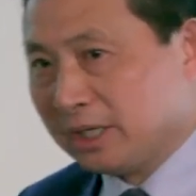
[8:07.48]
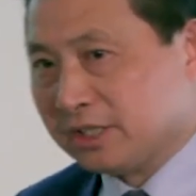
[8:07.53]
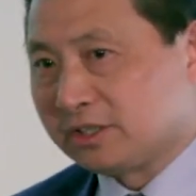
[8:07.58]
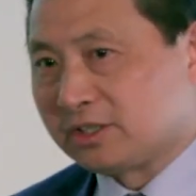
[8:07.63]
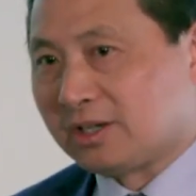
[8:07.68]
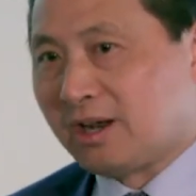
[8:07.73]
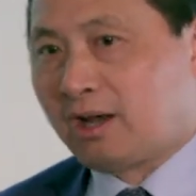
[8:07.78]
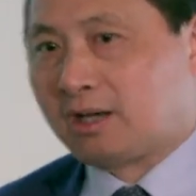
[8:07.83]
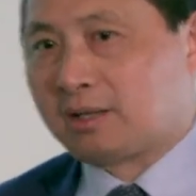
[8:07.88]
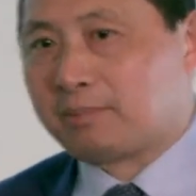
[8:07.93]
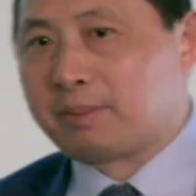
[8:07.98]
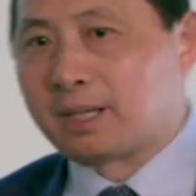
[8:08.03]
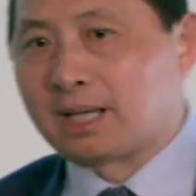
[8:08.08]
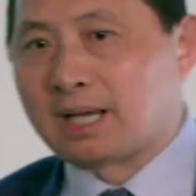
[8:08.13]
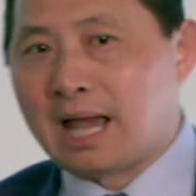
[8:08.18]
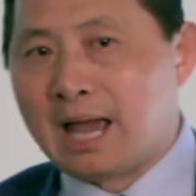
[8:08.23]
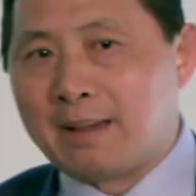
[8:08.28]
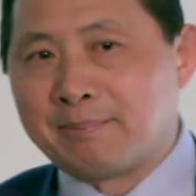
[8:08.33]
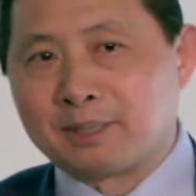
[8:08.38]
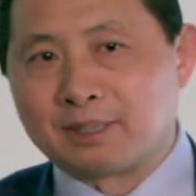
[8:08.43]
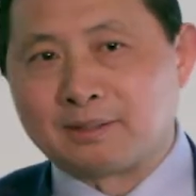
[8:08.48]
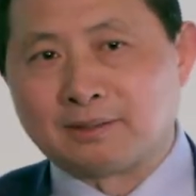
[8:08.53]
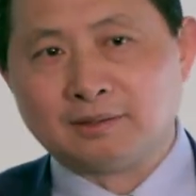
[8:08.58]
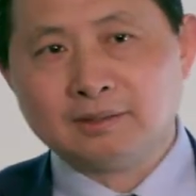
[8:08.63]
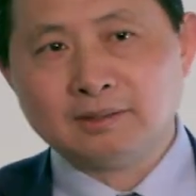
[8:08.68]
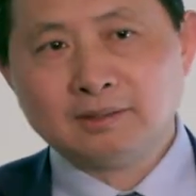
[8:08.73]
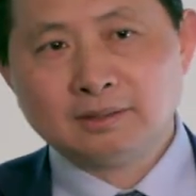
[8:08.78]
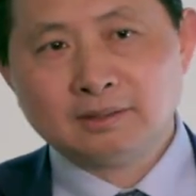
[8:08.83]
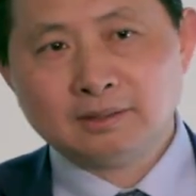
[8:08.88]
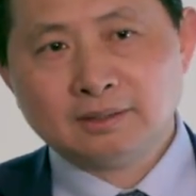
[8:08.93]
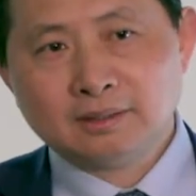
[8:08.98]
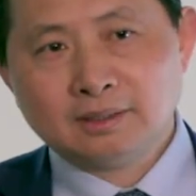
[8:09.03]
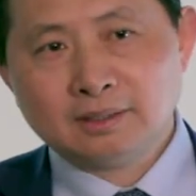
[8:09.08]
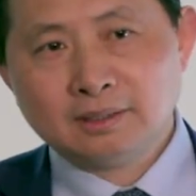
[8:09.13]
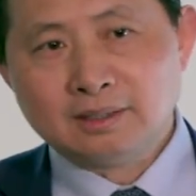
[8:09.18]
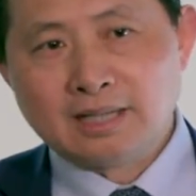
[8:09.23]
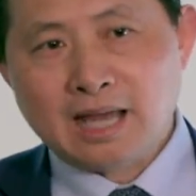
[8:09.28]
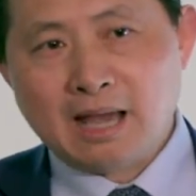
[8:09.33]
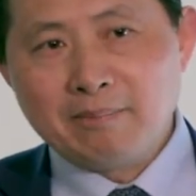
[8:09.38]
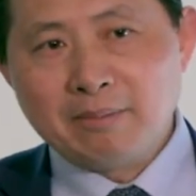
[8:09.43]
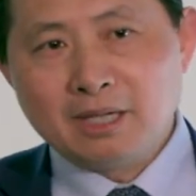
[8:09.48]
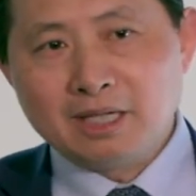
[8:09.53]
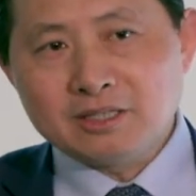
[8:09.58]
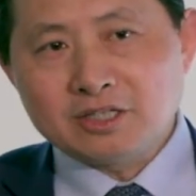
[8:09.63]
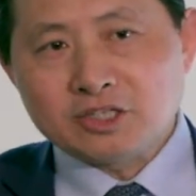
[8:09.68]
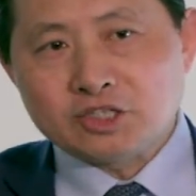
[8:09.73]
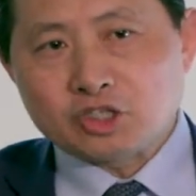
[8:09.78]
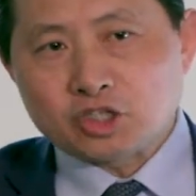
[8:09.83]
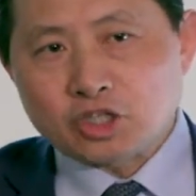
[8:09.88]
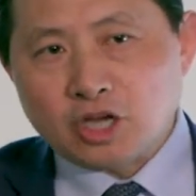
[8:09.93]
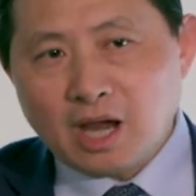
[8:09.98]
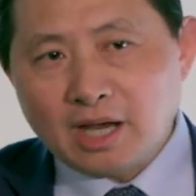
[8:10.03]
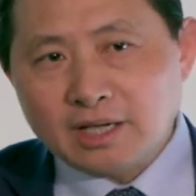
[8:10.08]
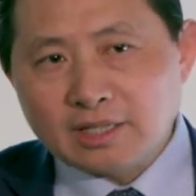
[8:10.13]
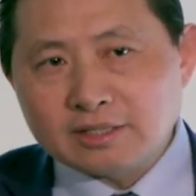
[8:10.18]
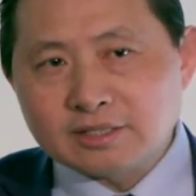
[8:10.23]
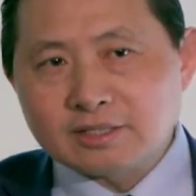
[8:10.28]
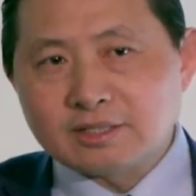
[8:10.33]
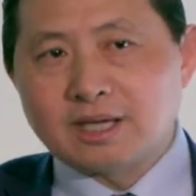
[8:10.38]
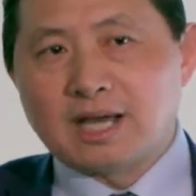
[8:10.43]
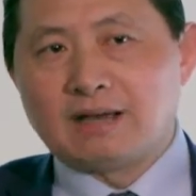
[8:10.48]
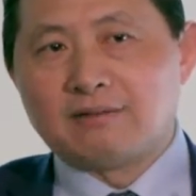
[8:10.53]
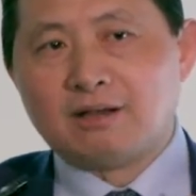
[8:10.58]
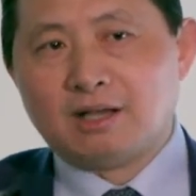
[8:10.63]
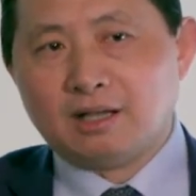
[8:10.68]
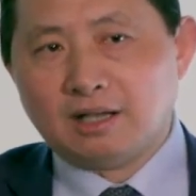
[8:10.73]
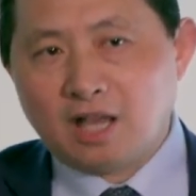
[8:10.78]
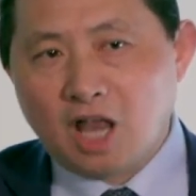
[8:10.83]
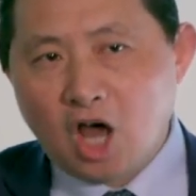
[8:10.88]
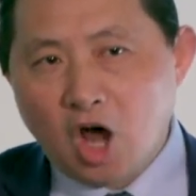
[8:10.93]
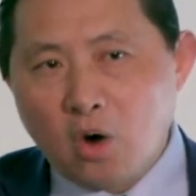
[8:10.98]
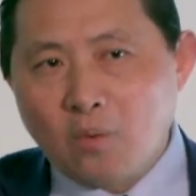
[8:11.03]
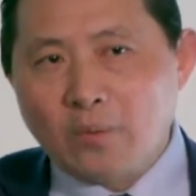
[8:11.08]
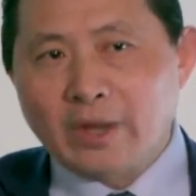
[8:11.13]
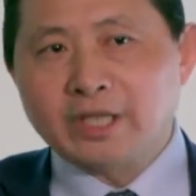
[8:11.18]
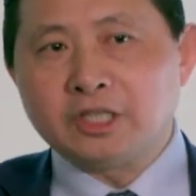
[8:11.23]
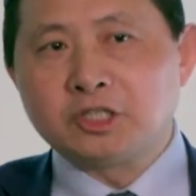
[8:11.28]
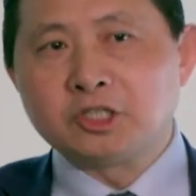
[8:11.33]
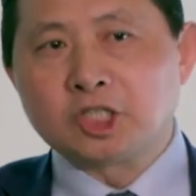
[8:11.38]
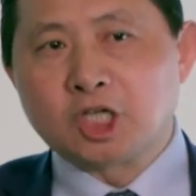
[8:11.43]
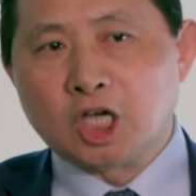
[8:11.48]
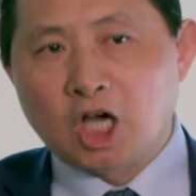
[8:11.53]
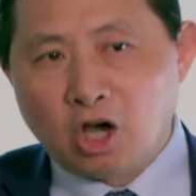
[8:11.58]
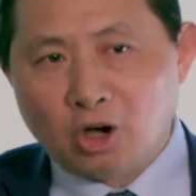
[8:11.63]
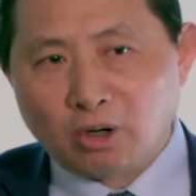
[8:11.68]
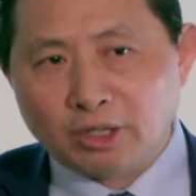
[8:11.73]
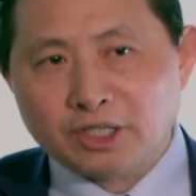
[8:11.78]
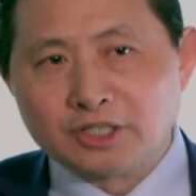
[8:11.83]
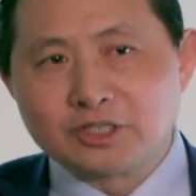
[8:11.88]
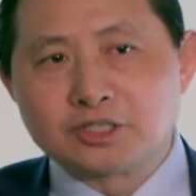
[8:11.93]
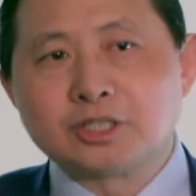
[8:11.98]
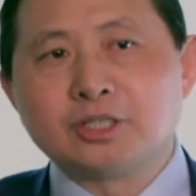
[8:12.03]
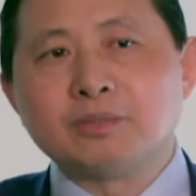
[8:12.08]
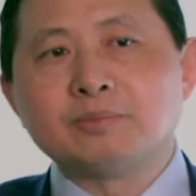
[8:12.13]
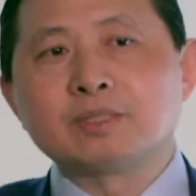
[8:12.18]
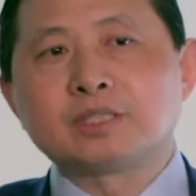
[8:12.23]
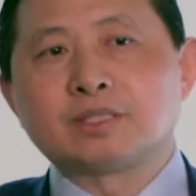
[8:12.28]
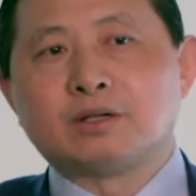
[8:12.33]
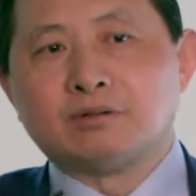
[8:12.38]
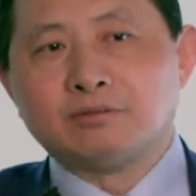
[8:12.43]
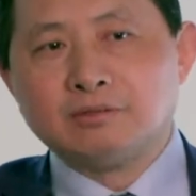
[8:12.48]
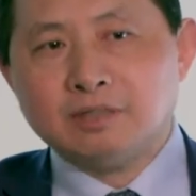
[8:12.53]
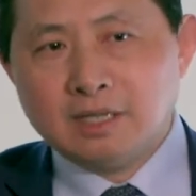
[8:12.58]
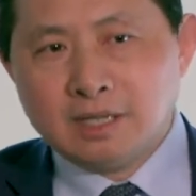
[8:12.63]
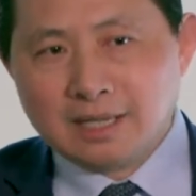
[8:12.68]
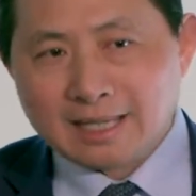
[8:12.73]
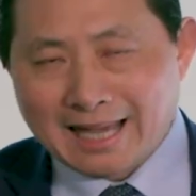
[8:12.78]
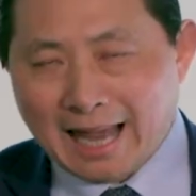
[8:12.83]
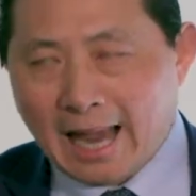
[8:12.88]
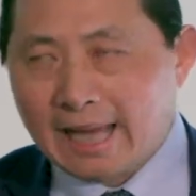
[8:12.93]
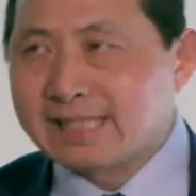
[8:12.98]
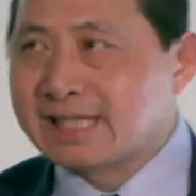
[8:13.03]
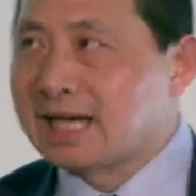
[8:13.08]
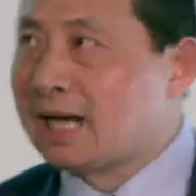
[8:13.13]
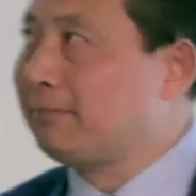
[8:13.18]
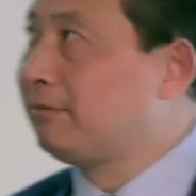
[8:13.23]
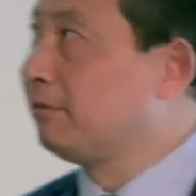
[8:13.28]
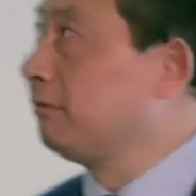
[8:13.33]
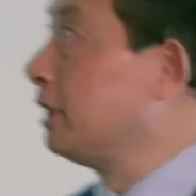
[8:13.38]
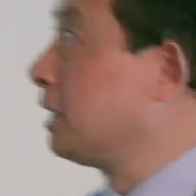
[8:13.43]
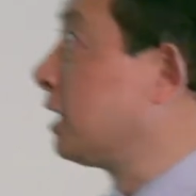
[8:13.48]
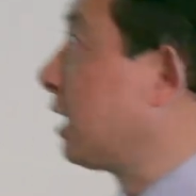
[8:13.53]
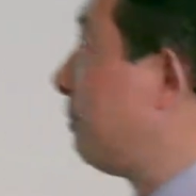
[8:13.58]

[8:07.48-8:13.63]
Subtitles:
US dollar per capita. That means China still have a long way to go in terms of catching up with